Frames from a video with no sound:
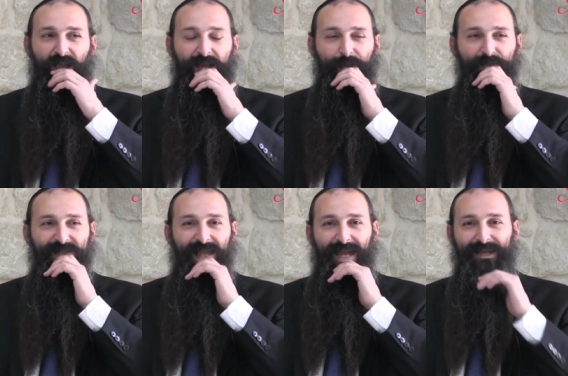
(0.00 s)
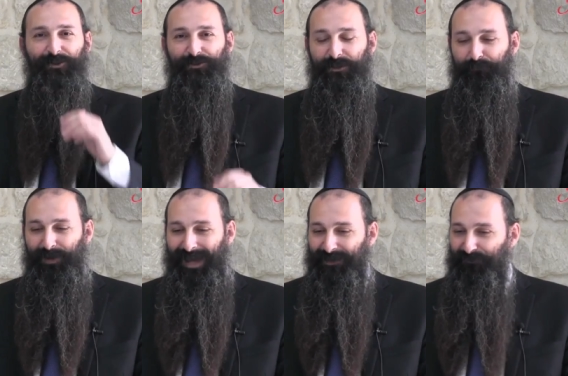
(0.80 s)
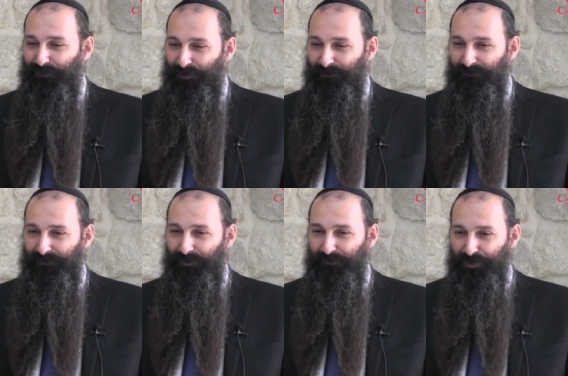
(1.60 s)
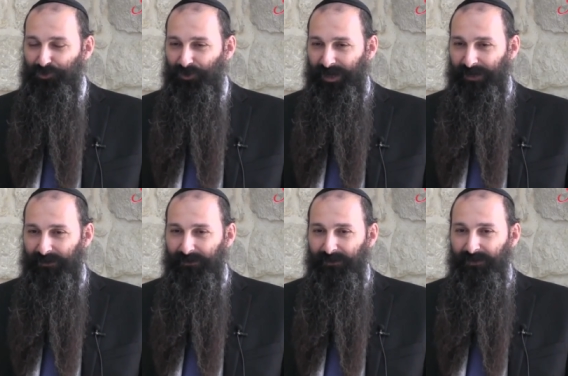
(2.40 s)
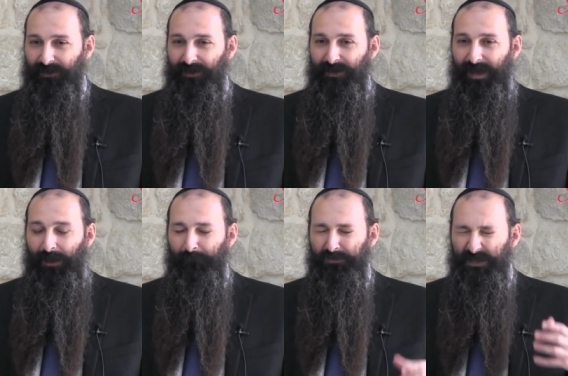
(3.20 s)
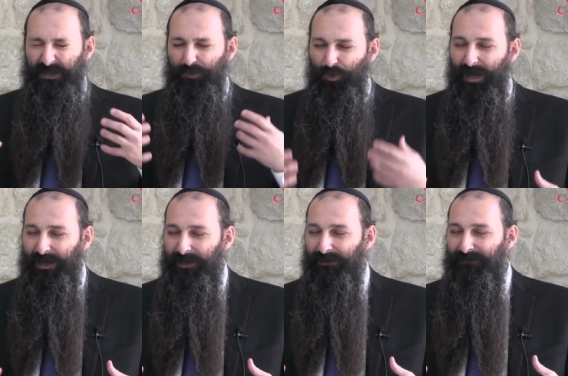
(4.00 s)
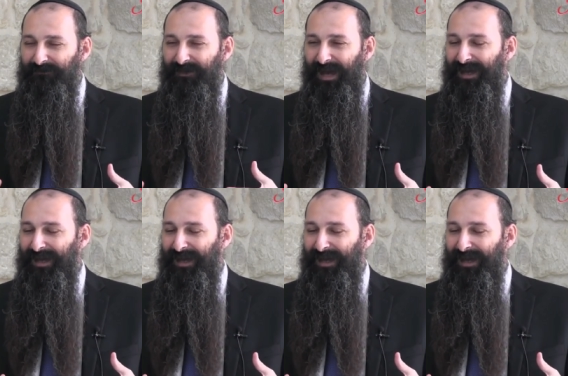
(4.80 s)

and I'm standing on the platform of the train I'm sweating.